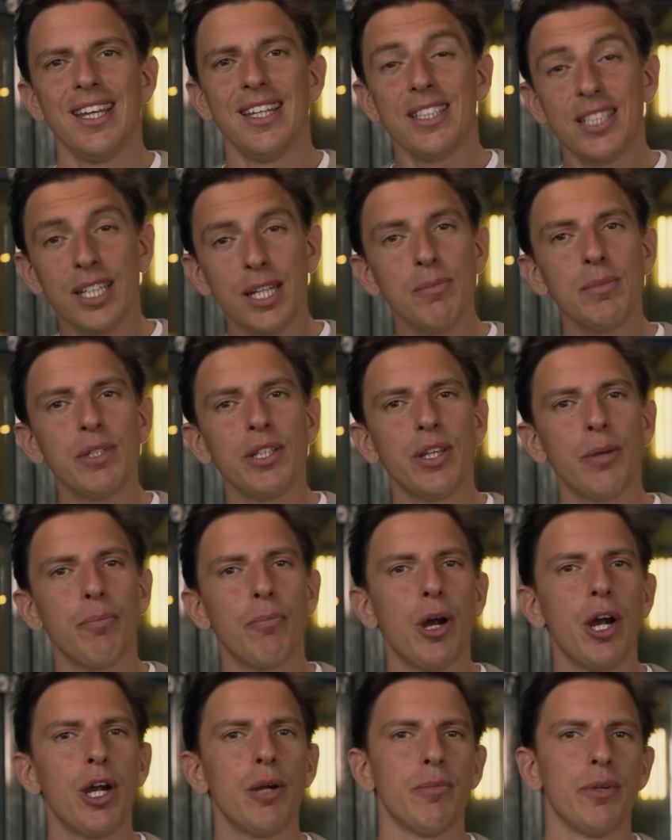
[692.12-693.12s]
Teams and
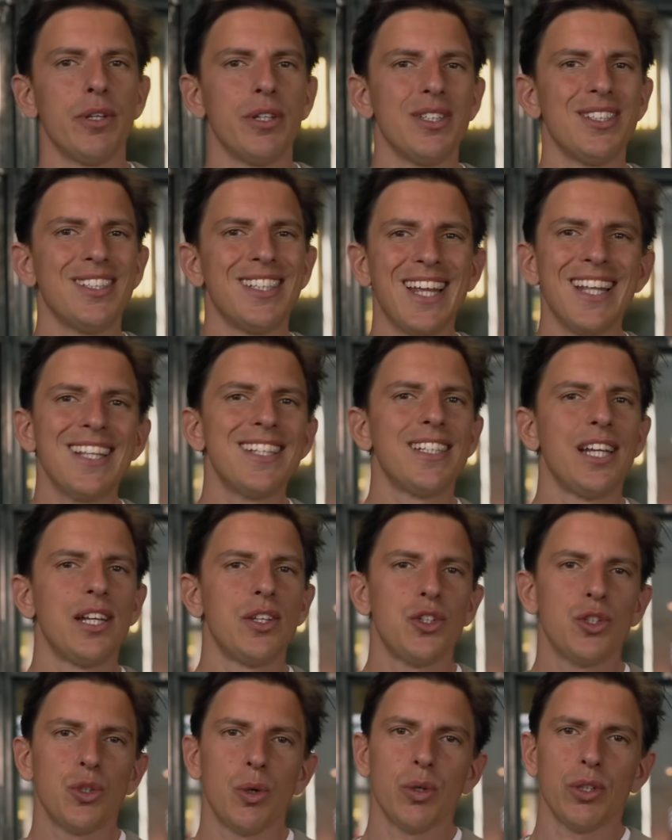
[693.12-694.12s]
departments then
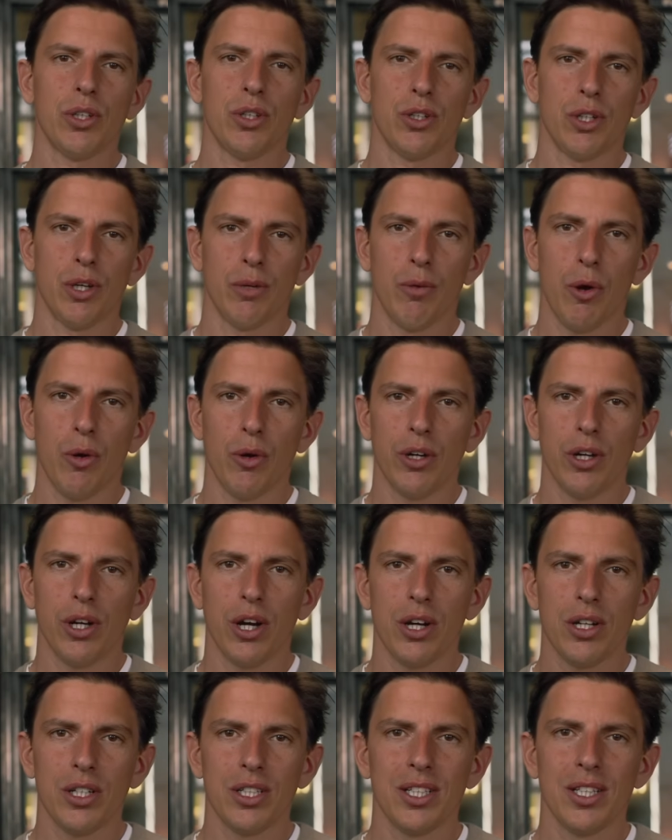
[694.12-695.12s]
set shorter-term
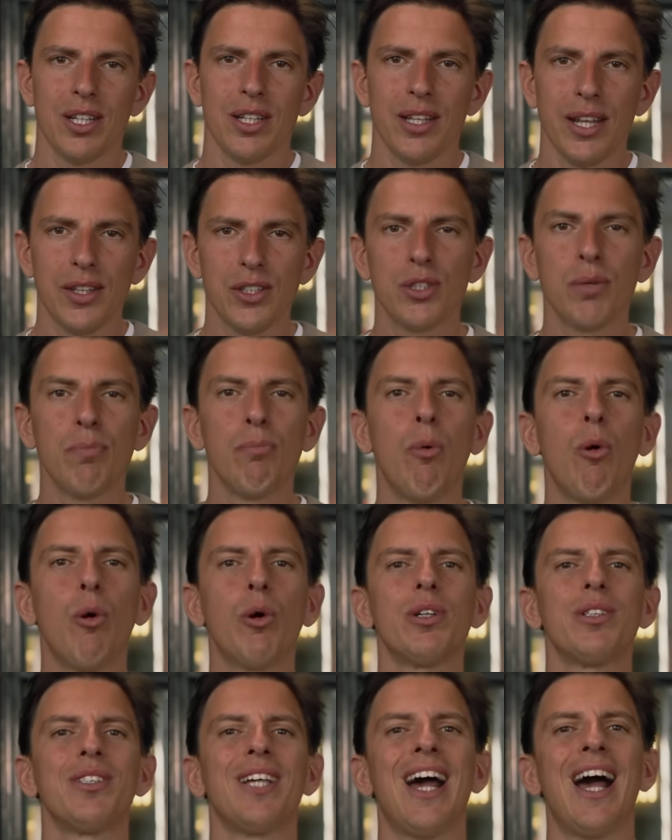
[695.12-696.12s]
OKRs that
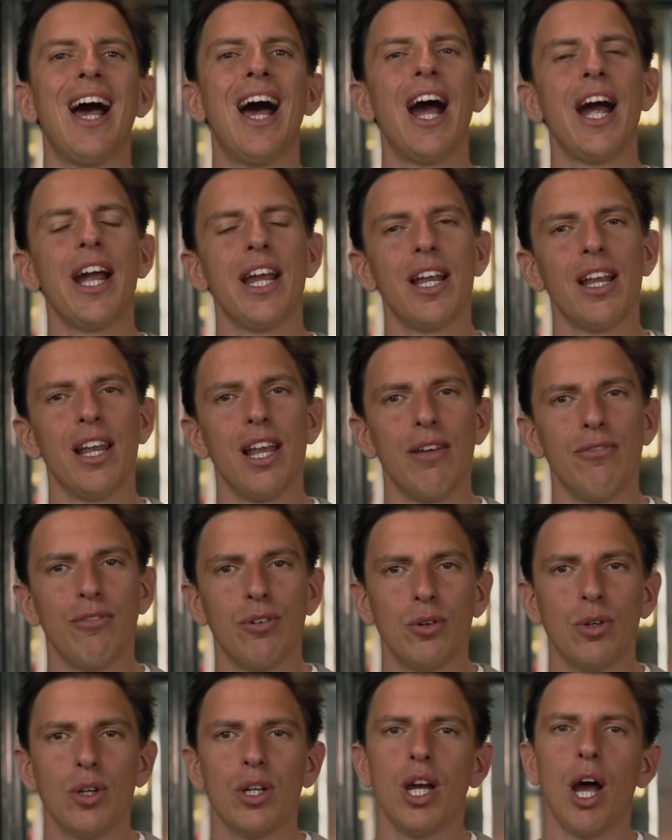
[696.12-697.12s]
support the
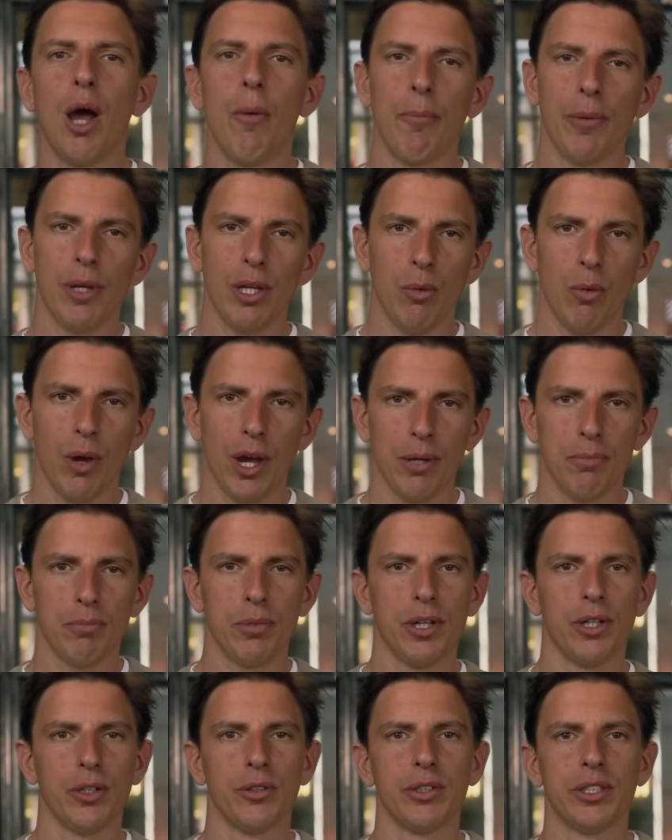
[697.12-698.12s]
higher-level company-wide
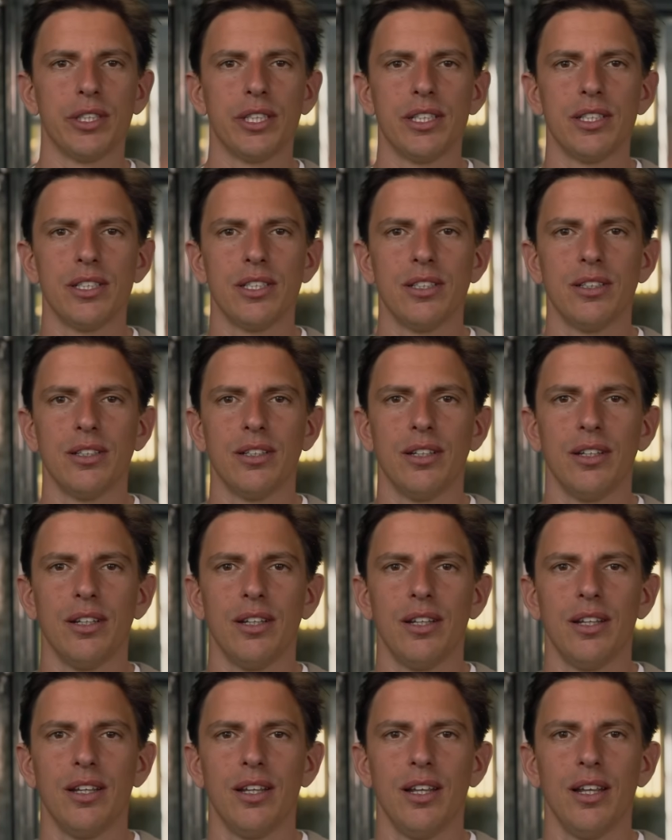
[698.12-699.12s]
priorities.
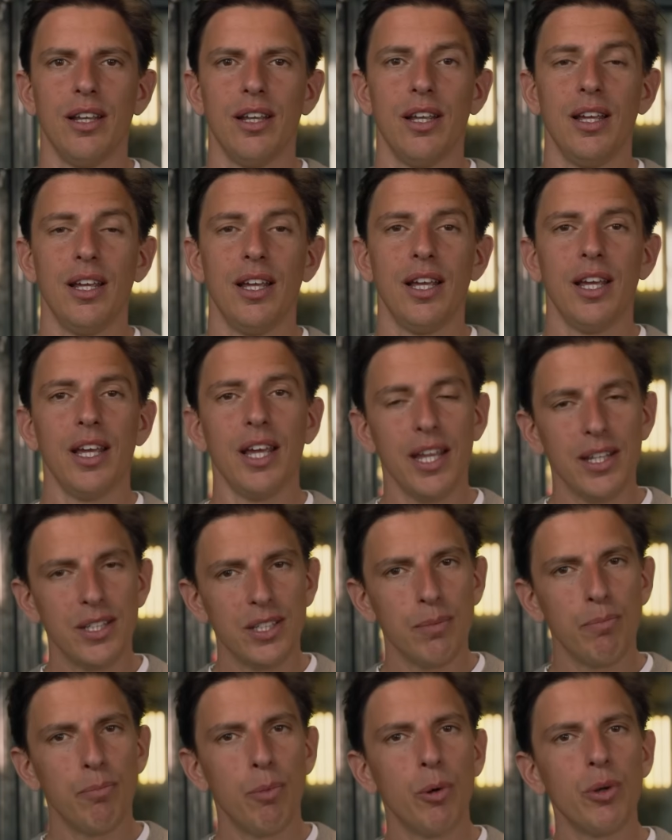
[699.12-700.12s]

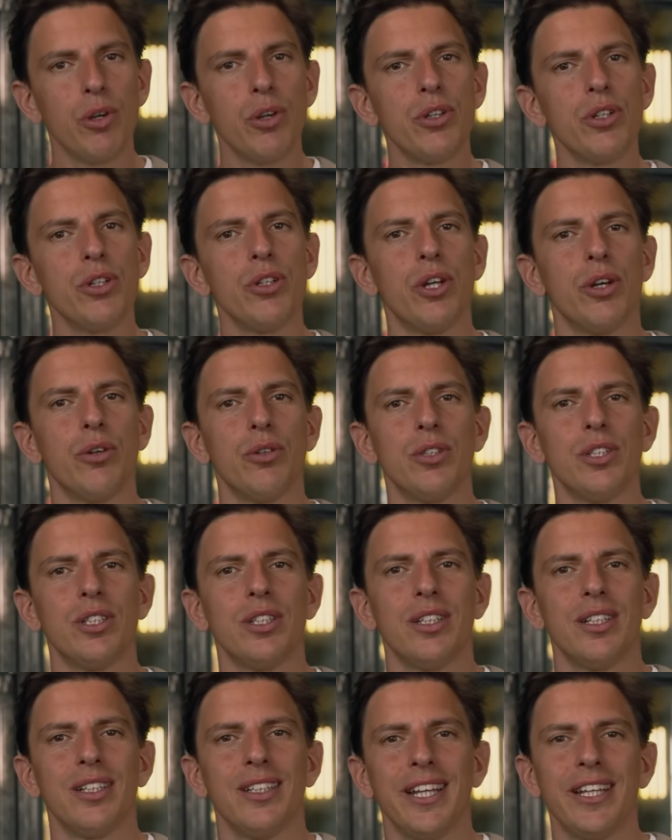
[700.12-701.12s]
It's important to note
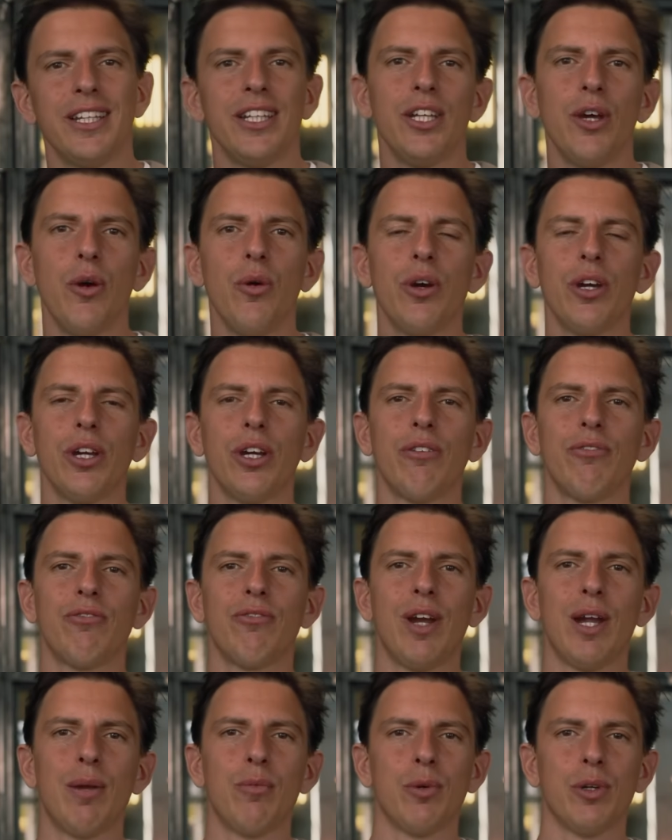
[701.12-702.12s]
that the OKR
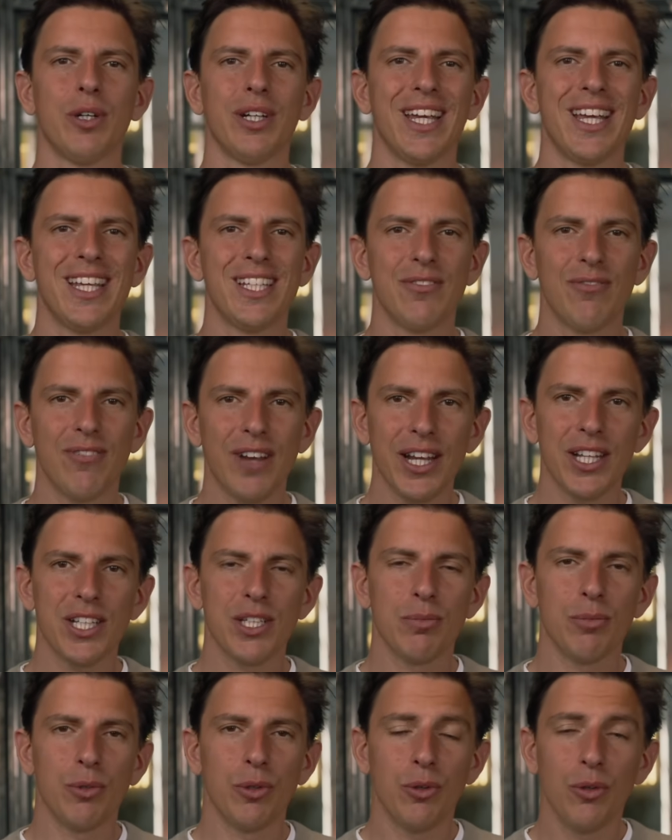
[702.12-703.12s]
framework is
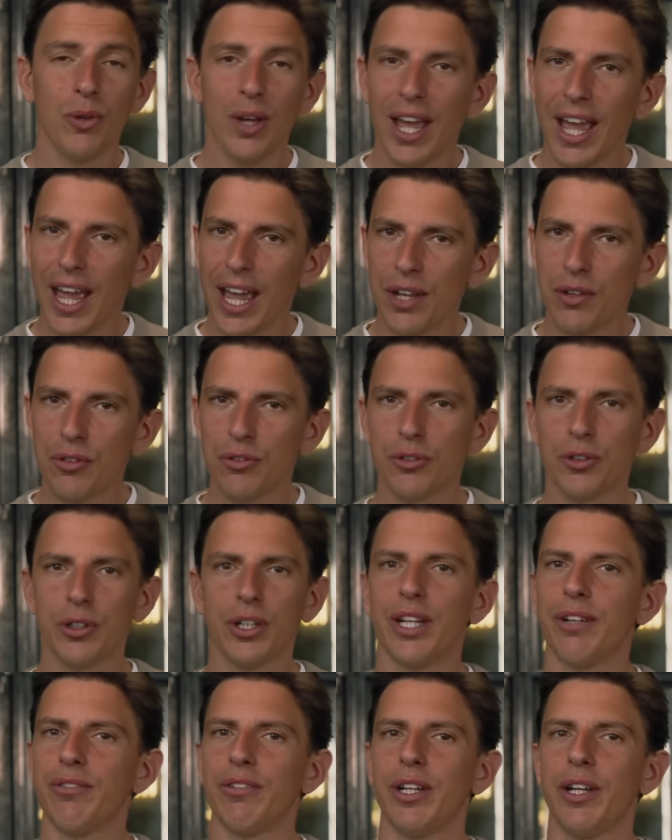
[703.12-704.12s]
flexible and
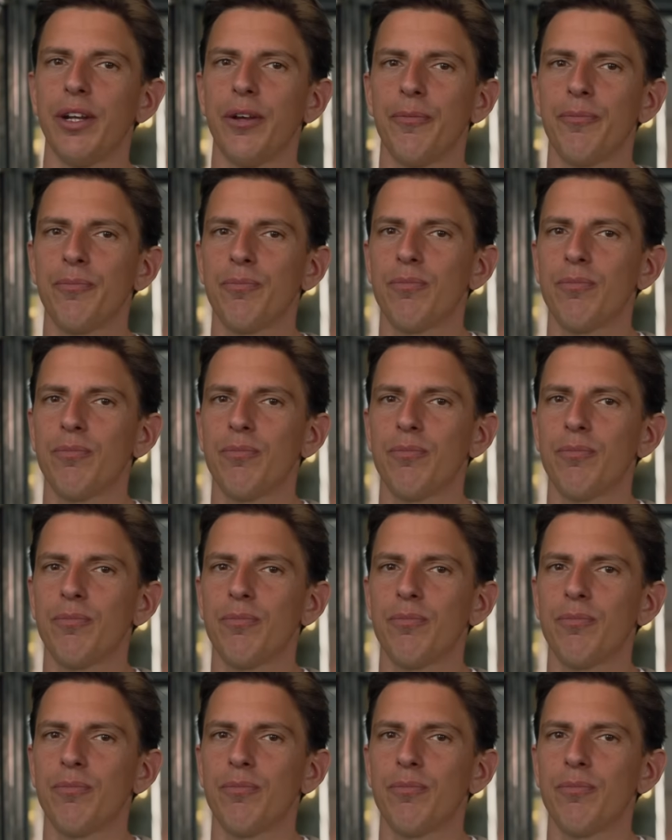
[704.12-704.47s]
forgiving.